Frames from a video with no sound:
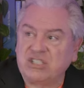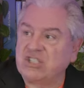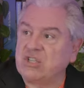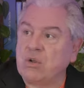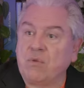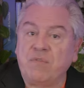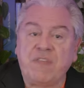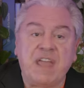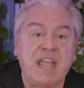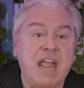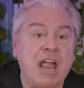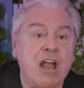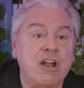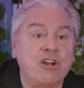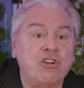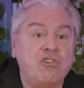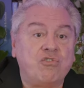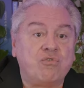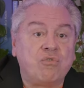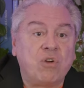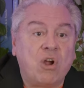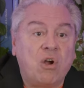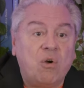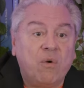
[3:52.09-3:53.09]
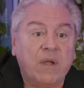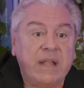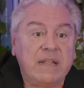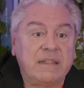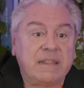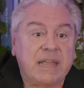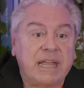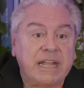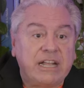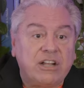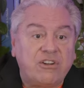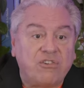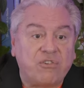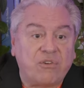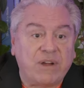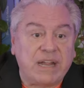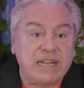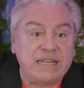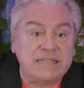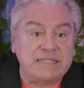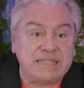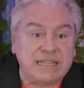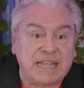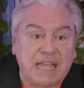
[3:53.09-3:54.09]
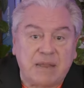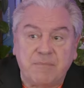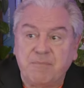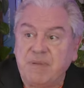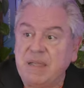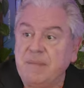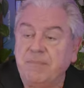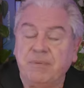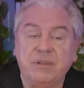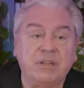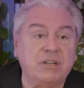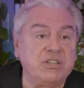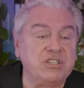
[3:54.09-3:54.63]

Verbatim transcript: So they are growing like crazy and people